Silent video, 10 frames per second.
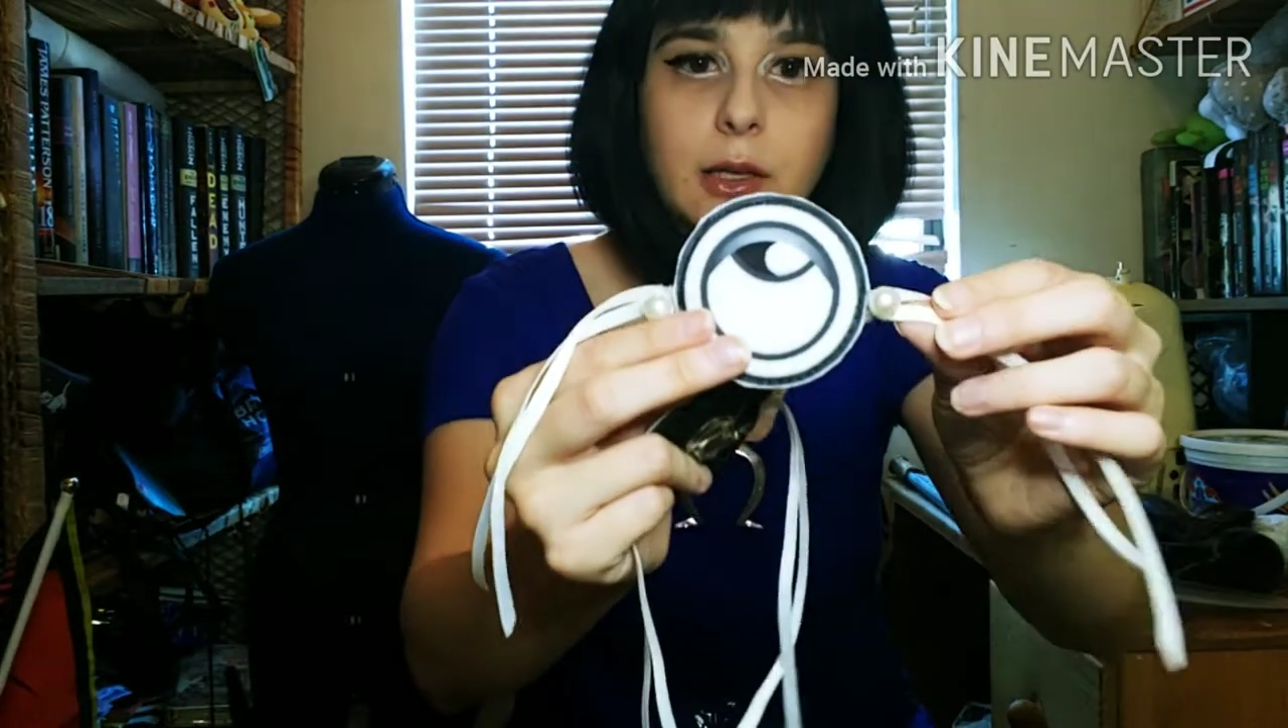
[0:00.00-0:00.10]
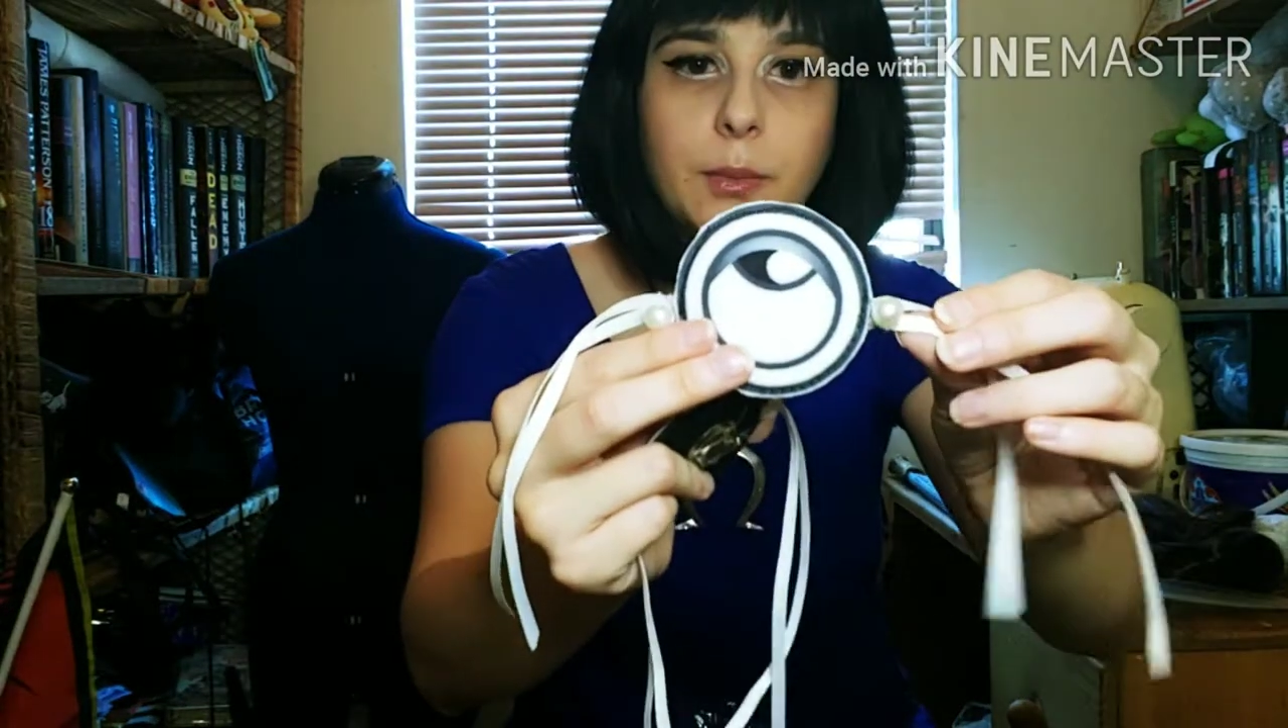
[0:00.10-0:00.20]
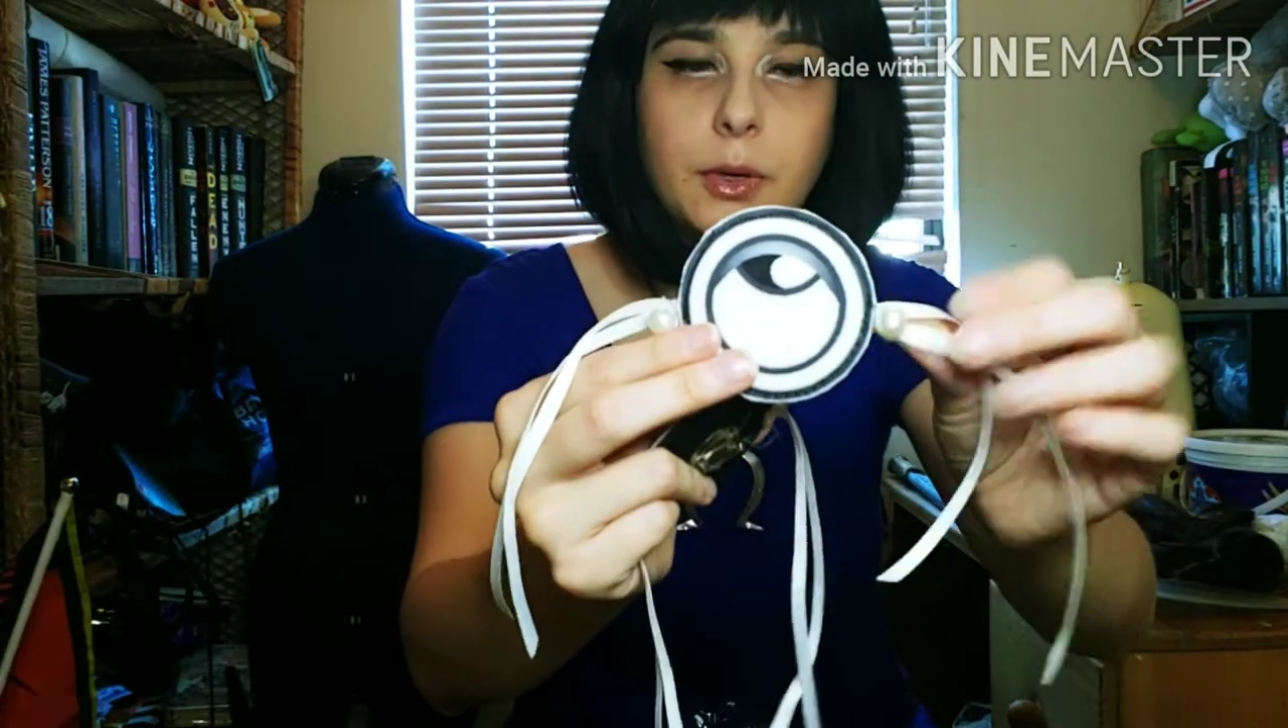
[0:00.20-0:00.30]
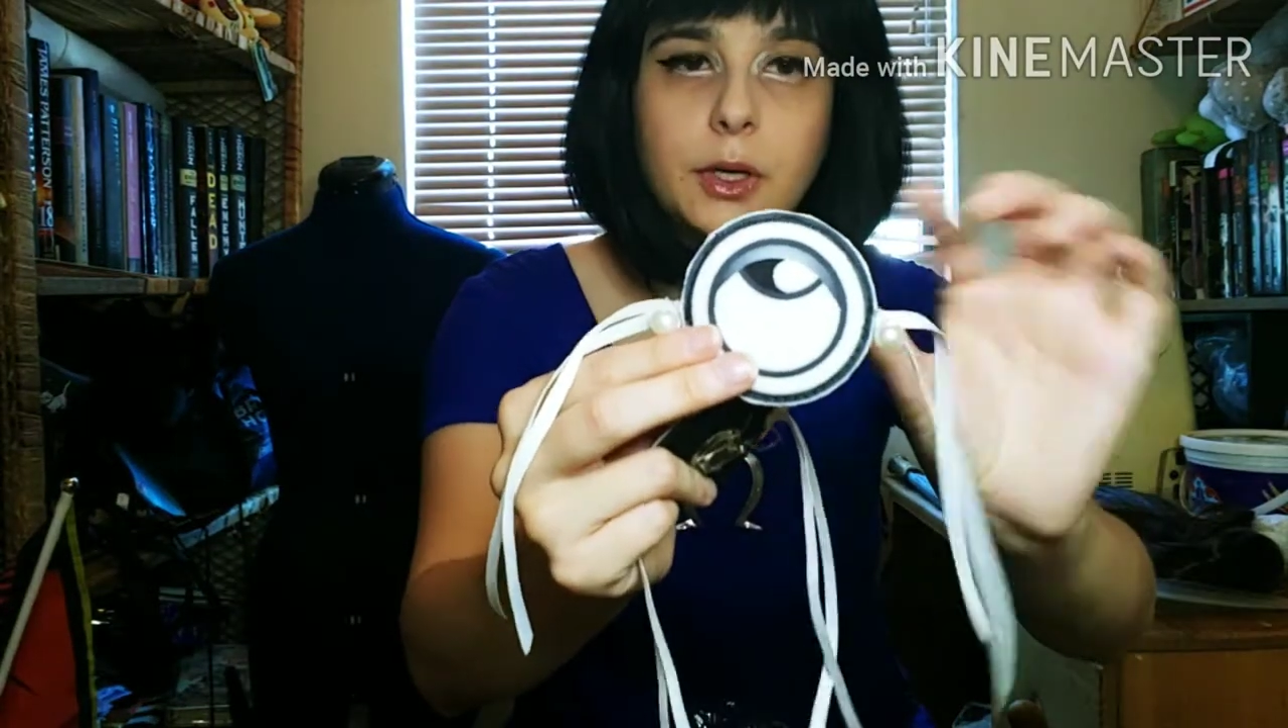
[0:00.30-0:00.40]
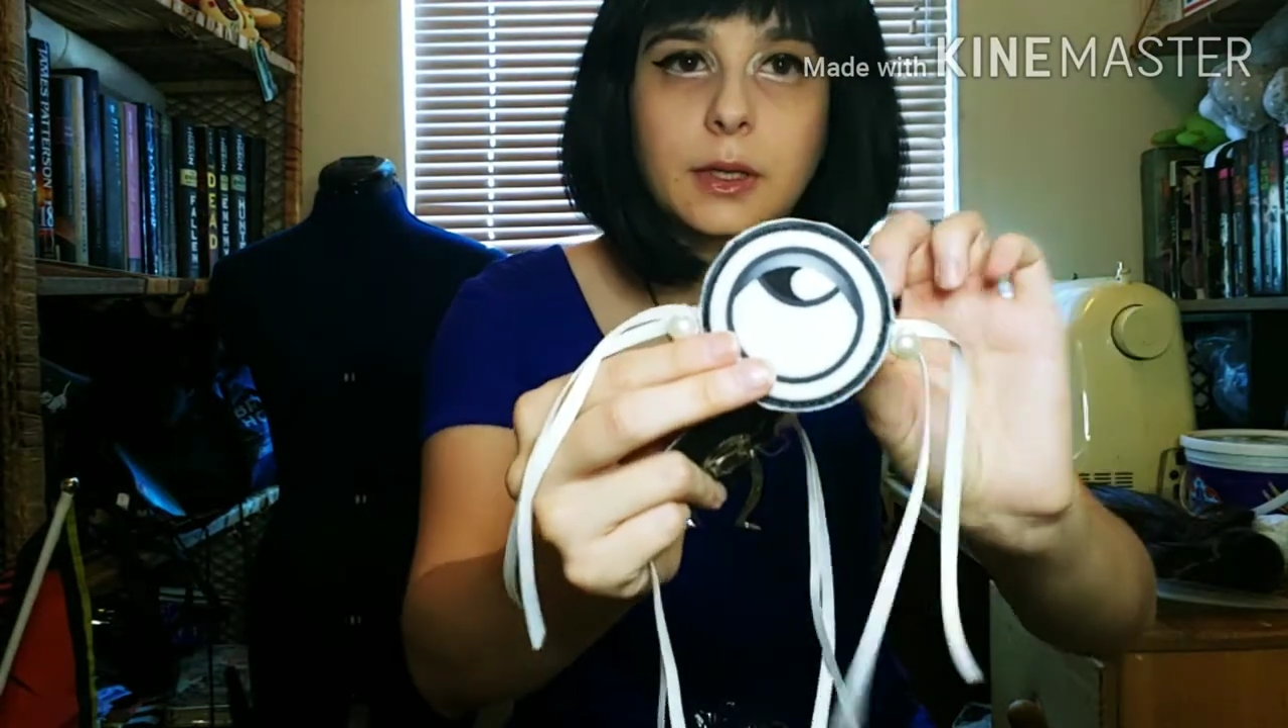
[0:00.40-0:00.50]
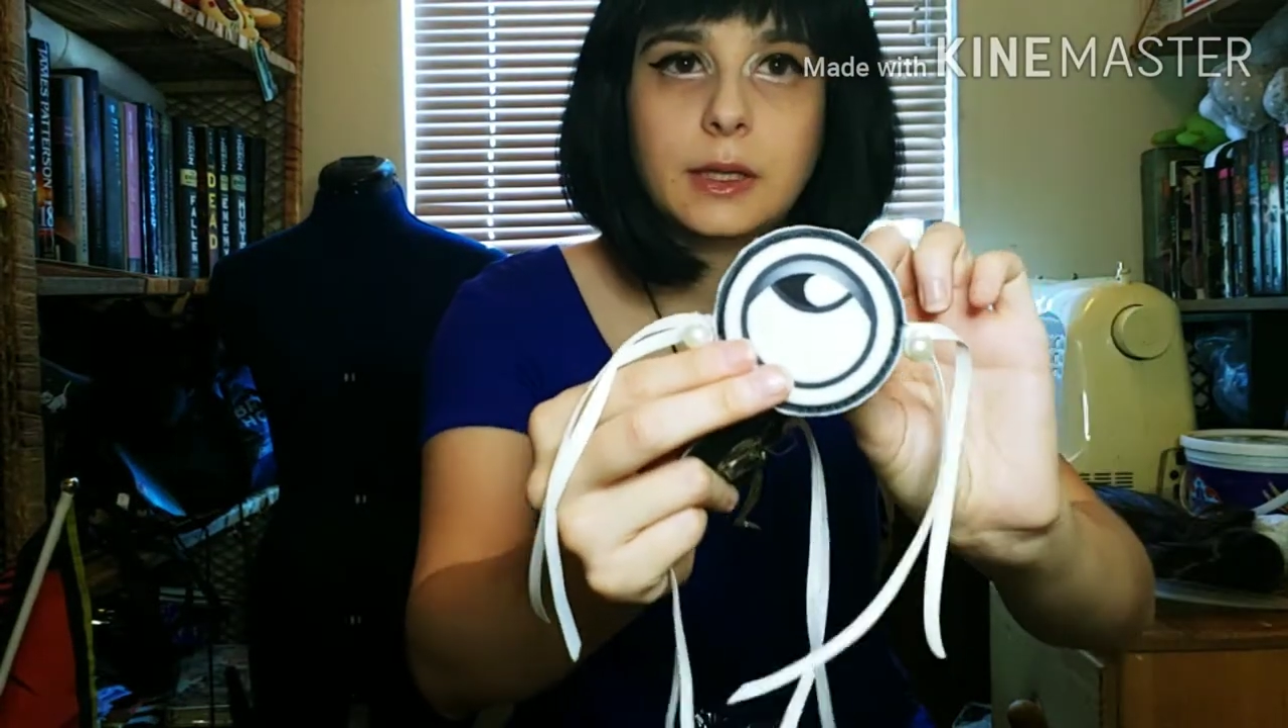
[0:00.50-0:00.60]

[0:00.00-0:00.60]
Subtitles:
pearl